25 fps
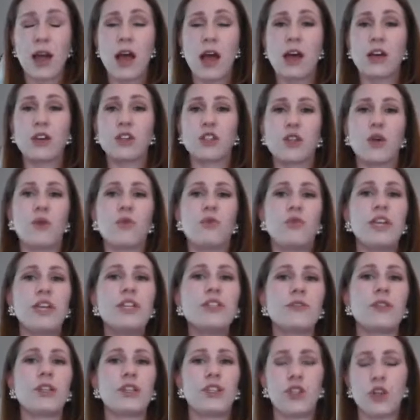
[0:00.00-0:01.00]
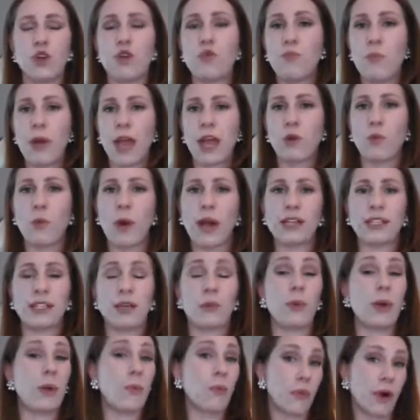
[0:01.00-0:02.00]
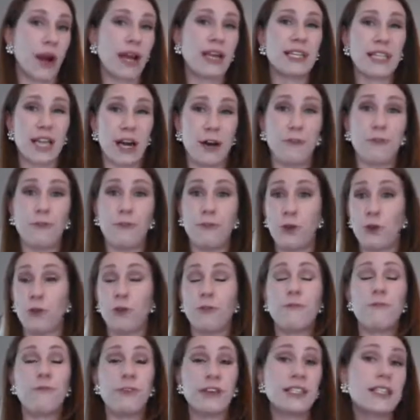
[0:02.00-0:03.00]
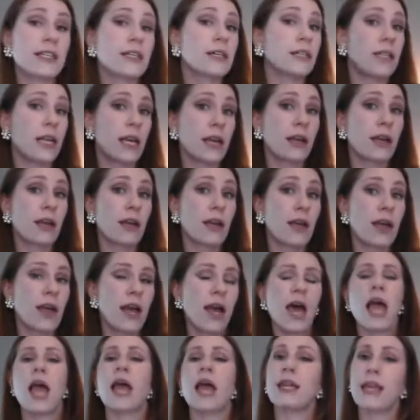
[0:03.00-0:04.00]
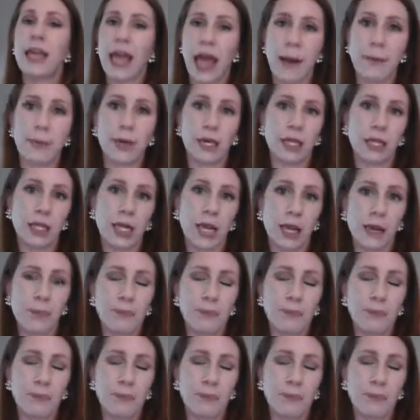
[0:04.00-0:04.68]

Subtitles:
So these are the two main ways that we break down food, physically and chemically.